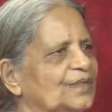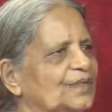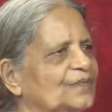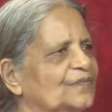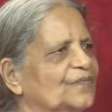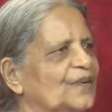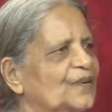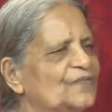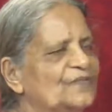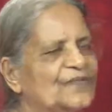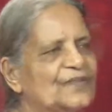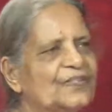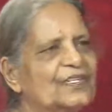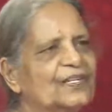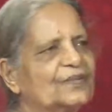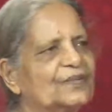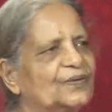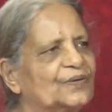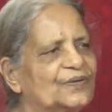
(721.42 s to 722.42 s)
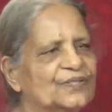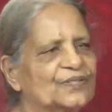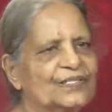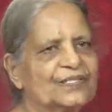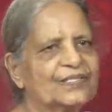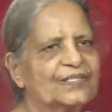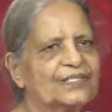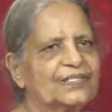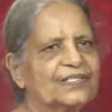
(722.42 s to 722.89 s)
one with her
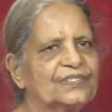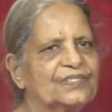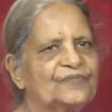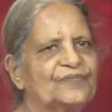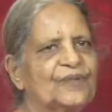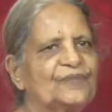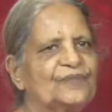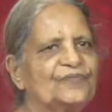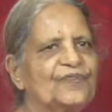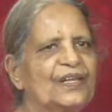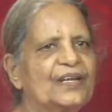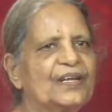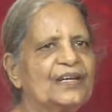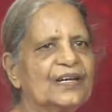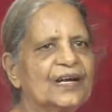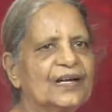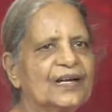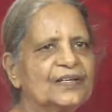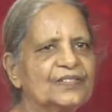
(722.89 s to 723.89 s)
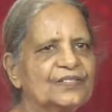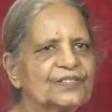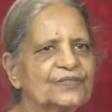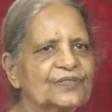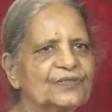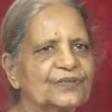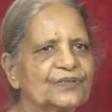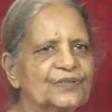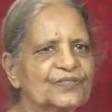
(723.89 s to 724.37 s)
consciousness, when we enlarge
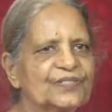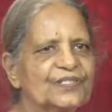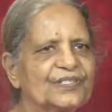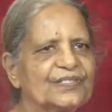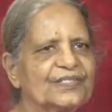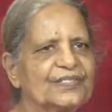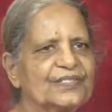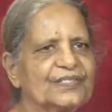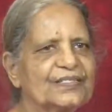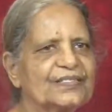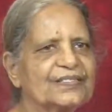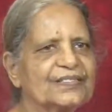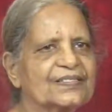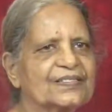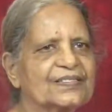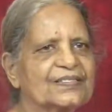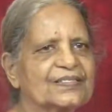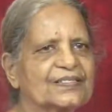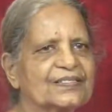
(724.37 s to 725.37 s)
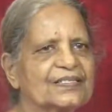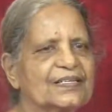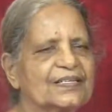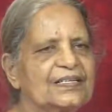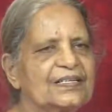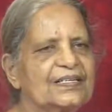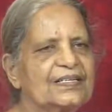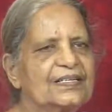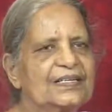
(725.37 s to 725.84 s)
our consciousness,
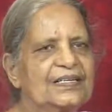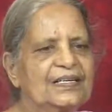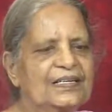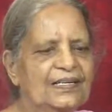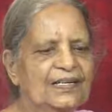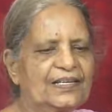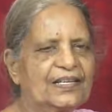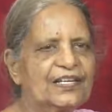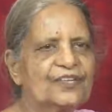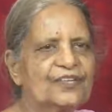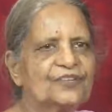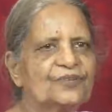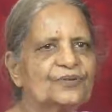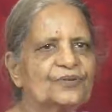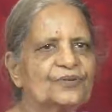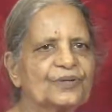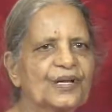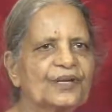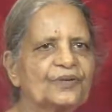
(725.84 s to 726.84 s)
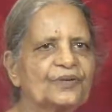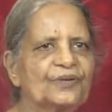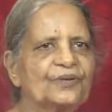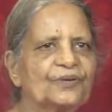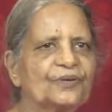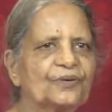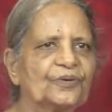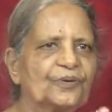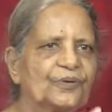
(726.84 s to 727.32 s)
ego can
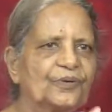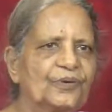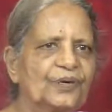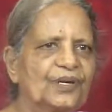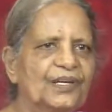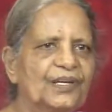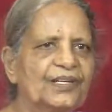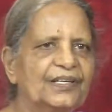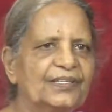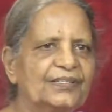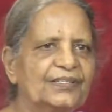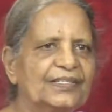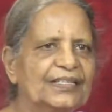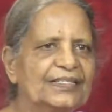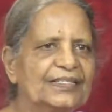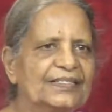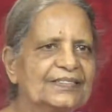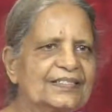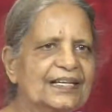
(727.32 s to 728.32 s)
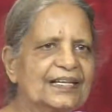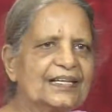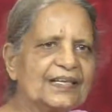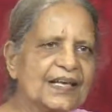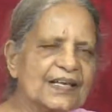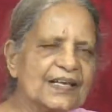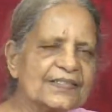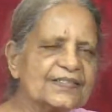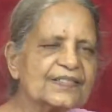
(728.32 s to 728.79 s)
go only, that is the
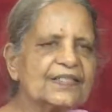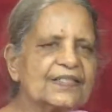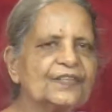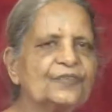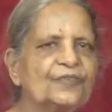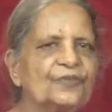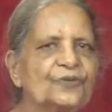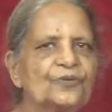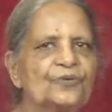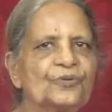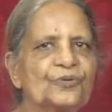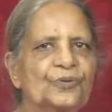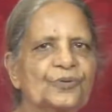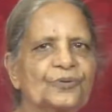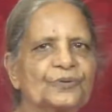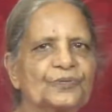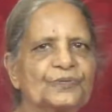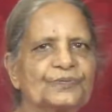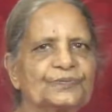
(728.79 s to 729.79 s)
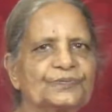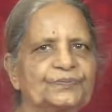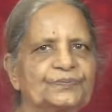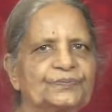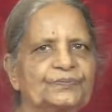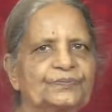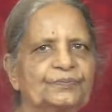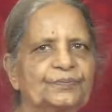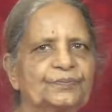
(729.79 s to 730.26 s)
last thing to go,
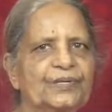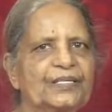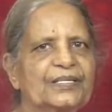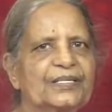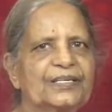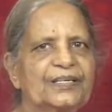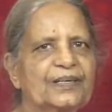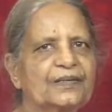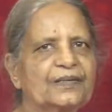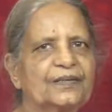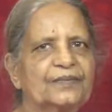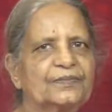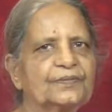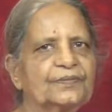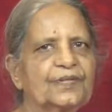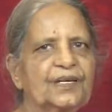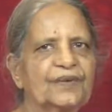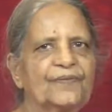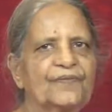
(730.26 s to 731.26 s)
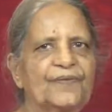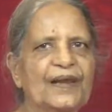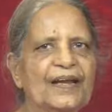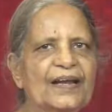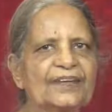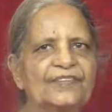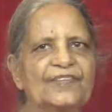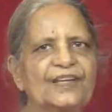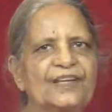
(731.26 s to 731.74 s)
but it
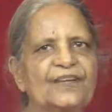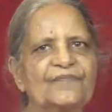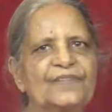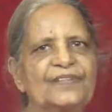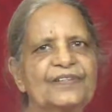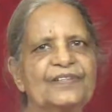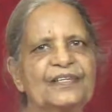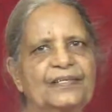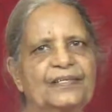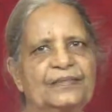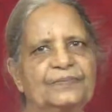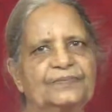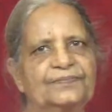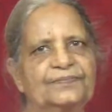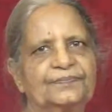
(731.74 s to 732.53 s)
reflects in everything.